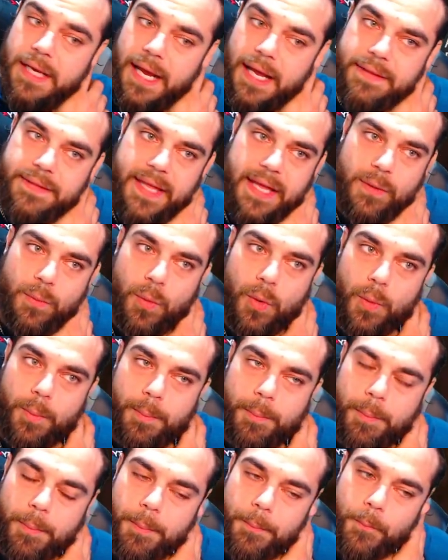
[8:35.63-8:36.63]
and then
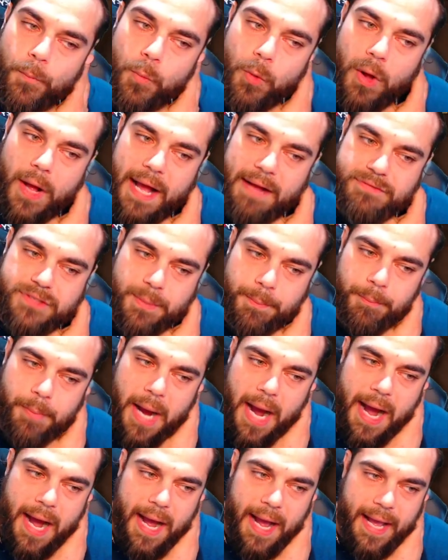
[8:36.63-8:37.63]
we'll have to
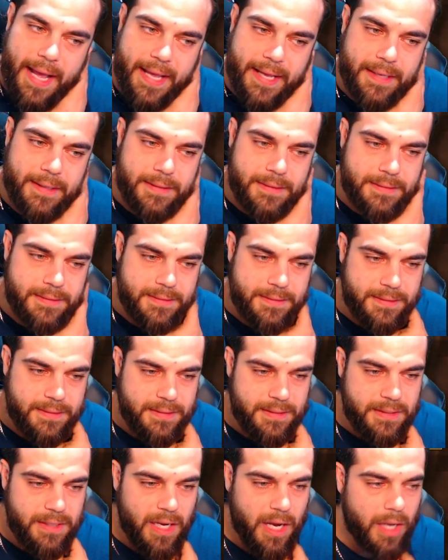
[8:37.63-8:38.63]
buy
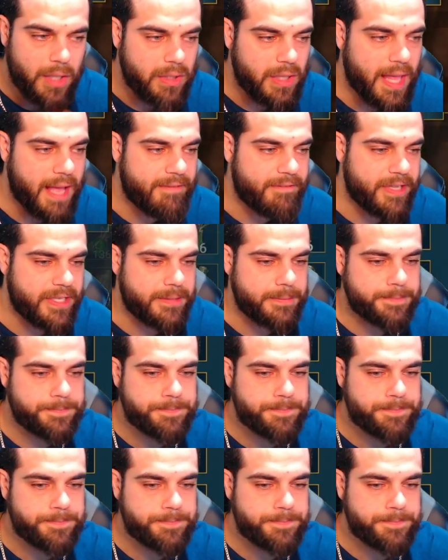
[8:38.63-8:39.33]
11,